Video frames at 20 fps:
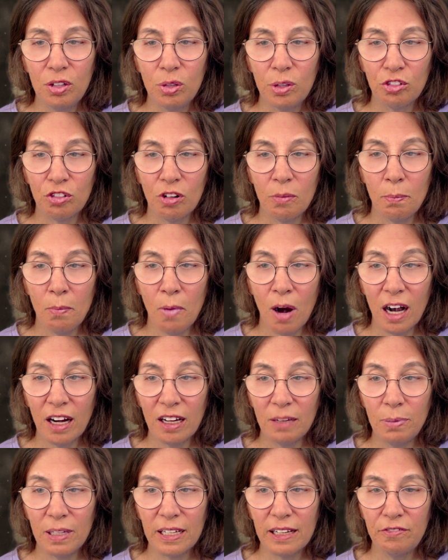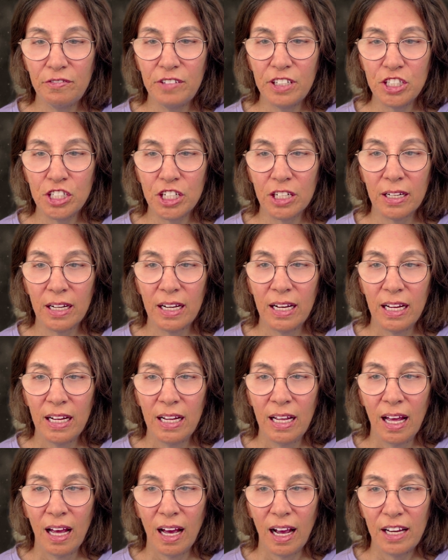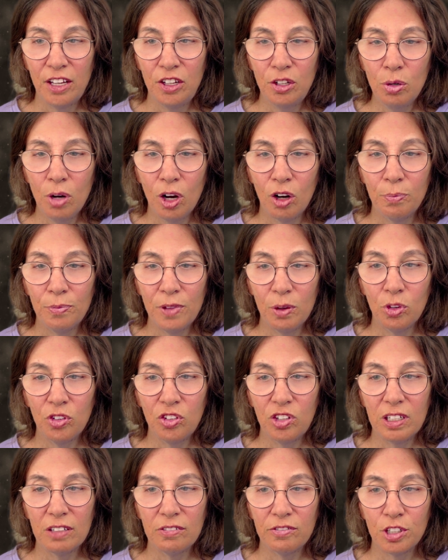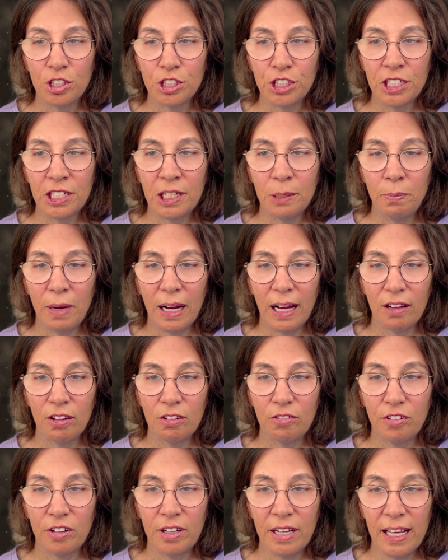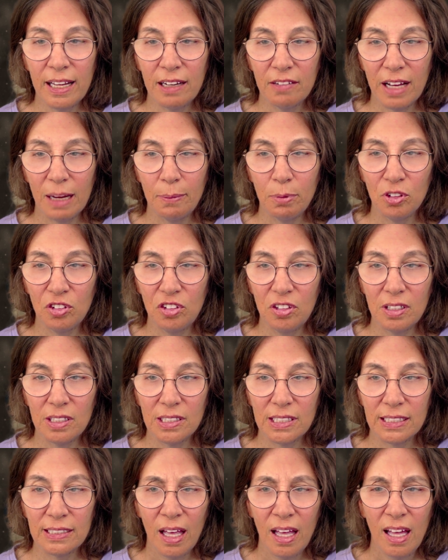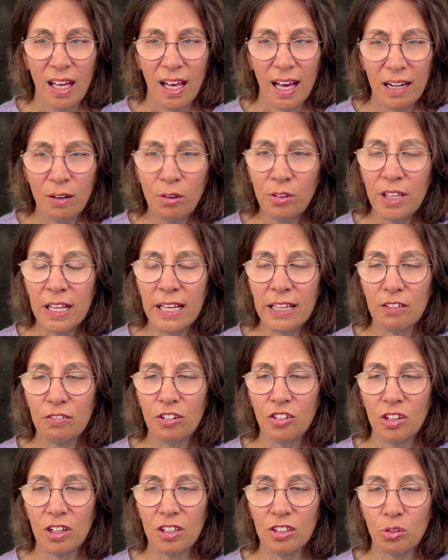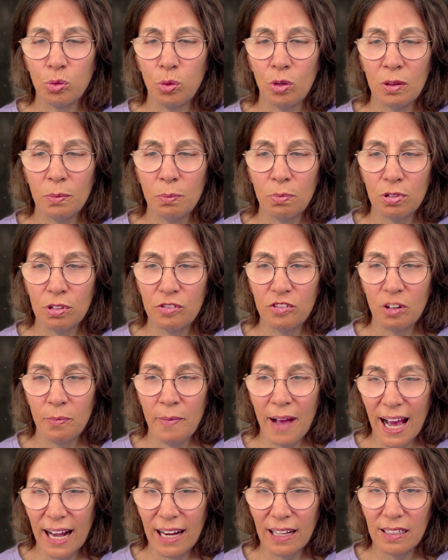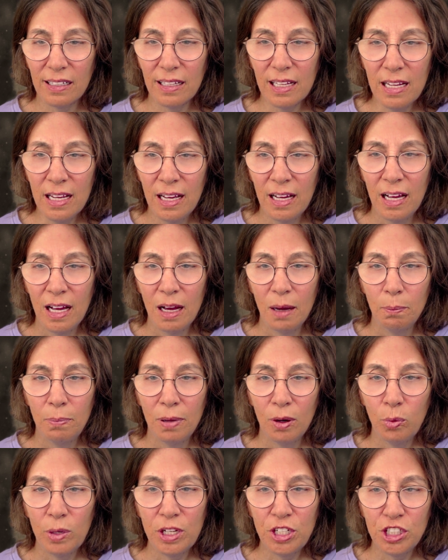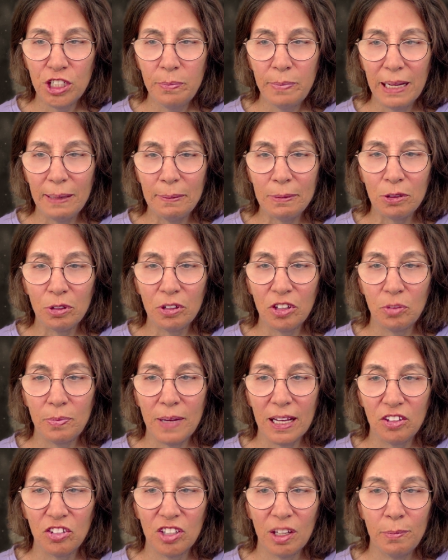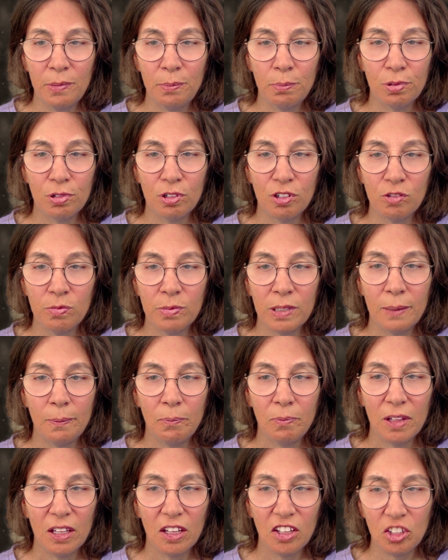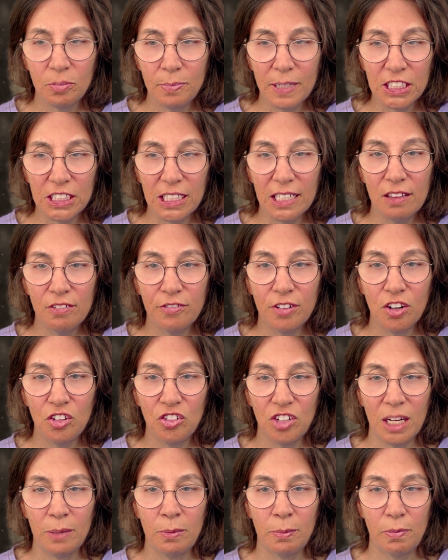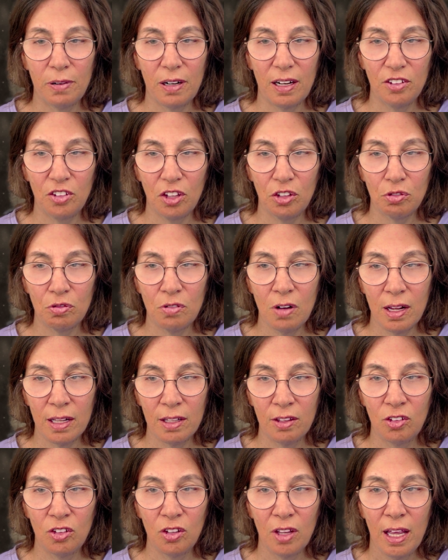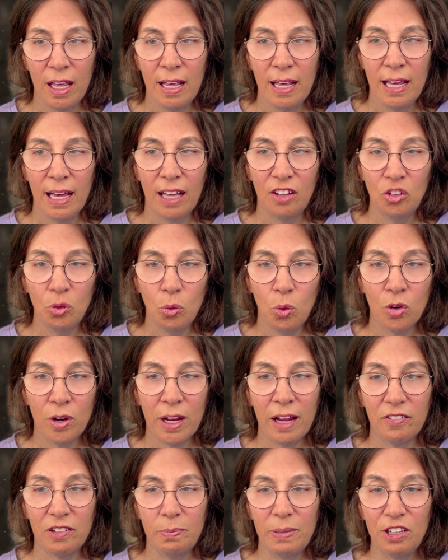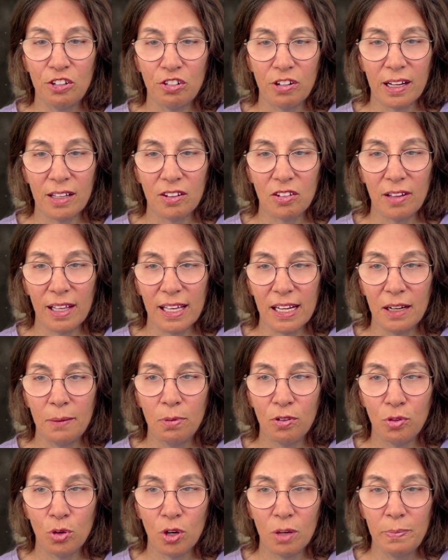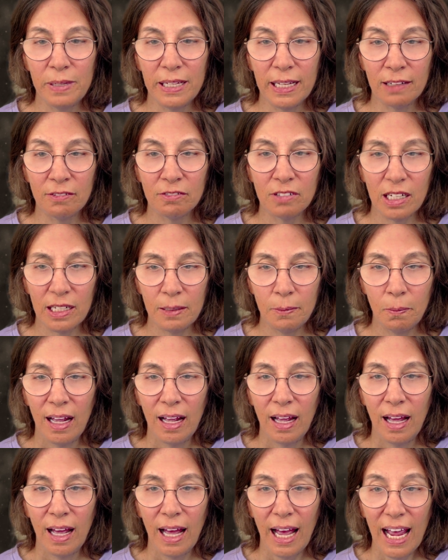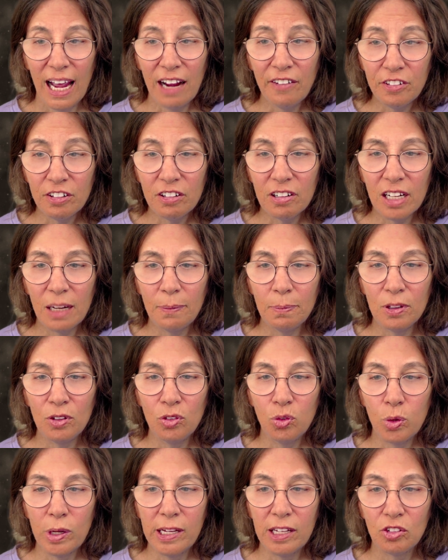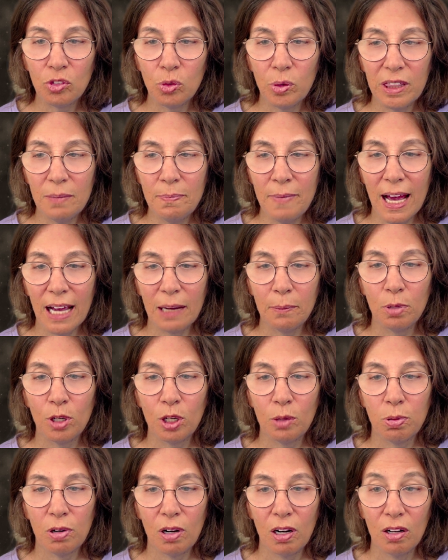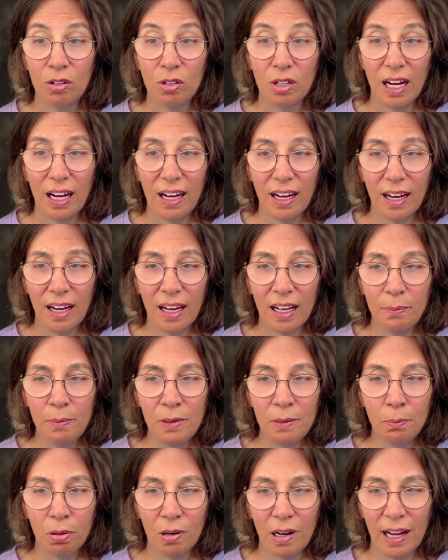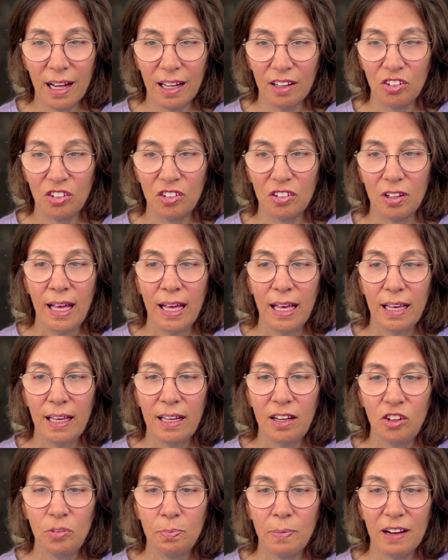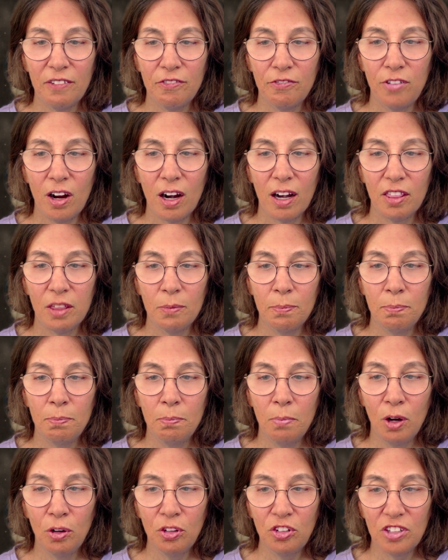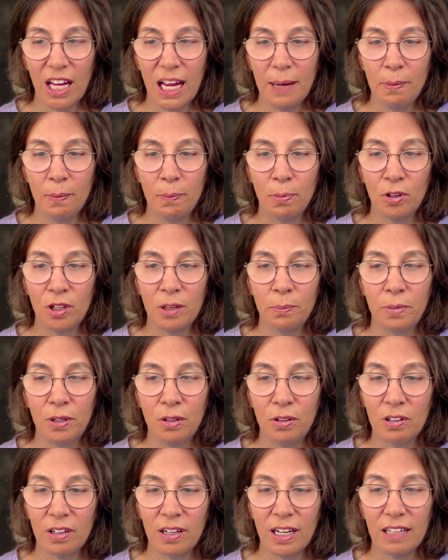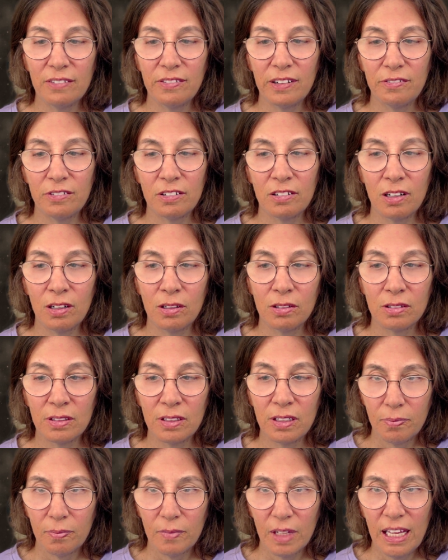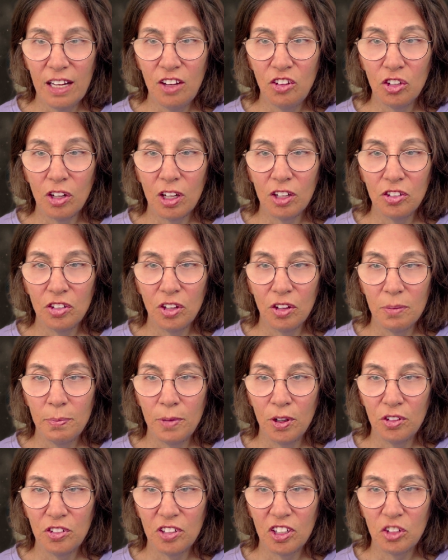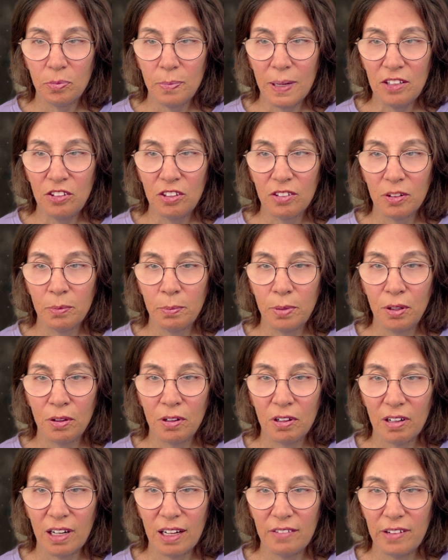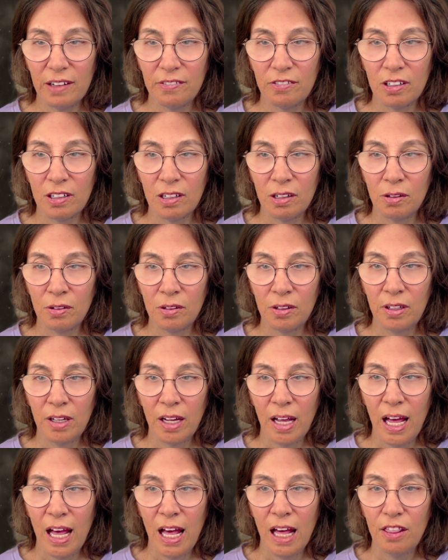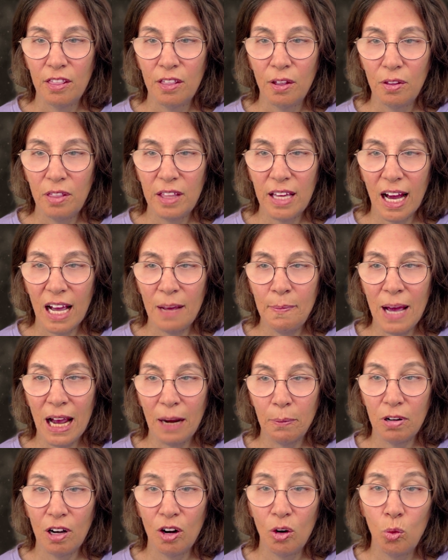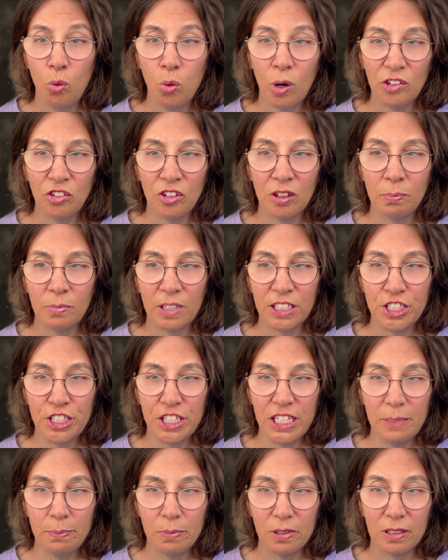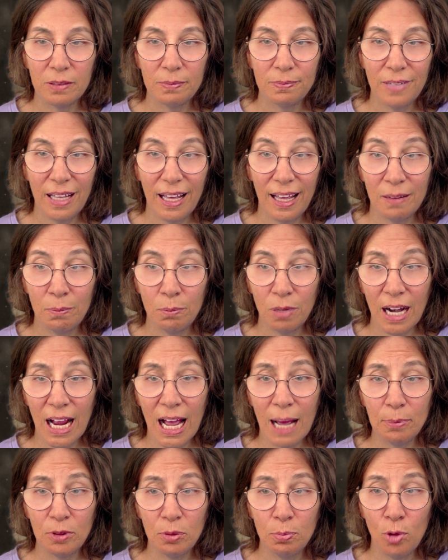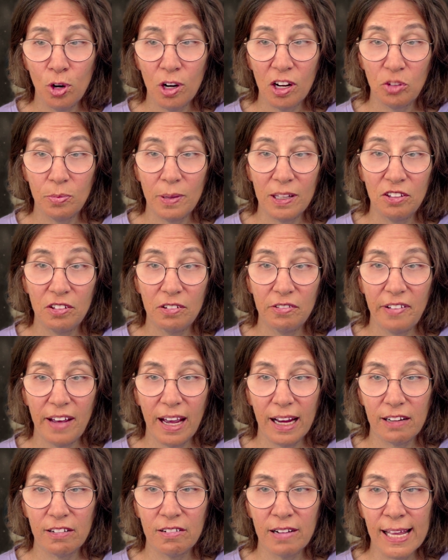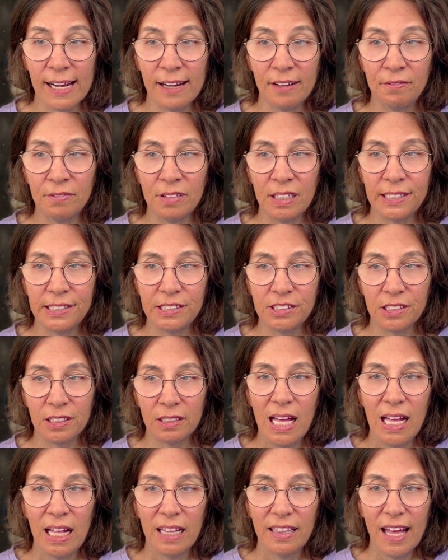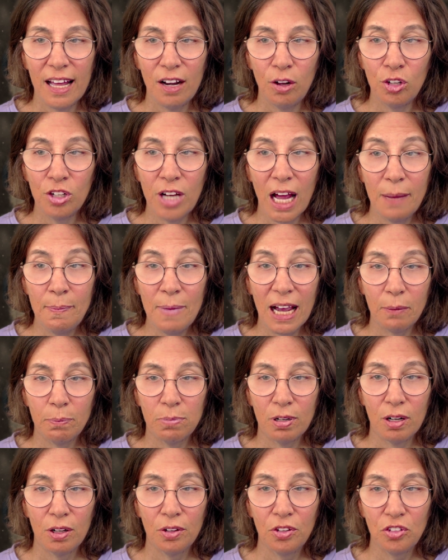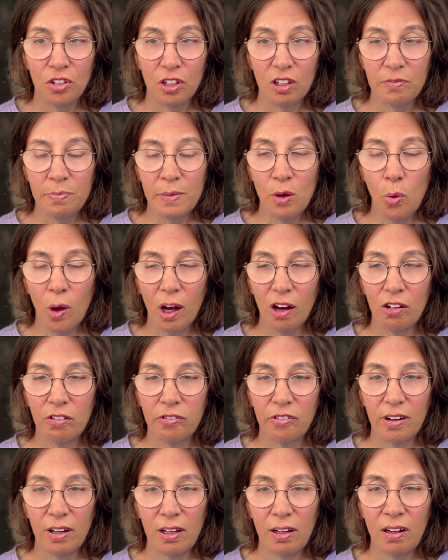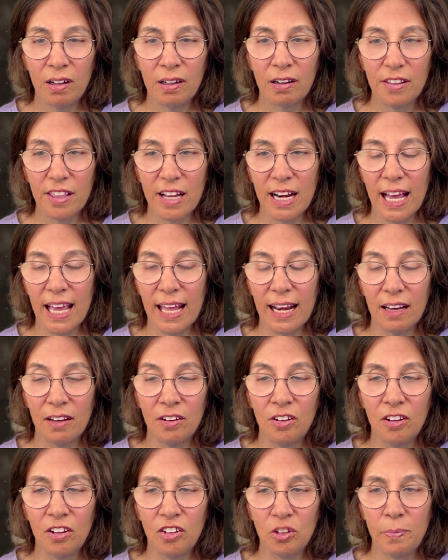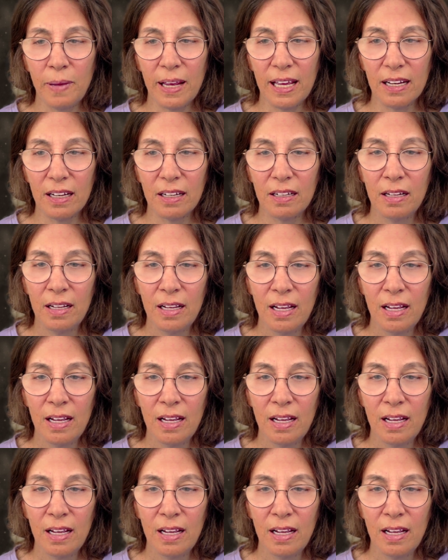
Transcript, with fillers: is remarkably efficient, I do hope that we'll see a version compiled for native Apple Silicon. I don't think the results will improve dramatically, but we should be able to expect some improvement, especially the first time a process runs, as it won't have to be translated before being run. After a couple of weeks with the MacBook Pro, I'm impressed. It is by far the most capable computer I have ever owned. It is also the most expensive computer I've ever owned, though the iMac Pro wasn't much cheaper, and perhaps more expensive factoring in inflation. That old iMac Pro served me well for longer than I had anticipated,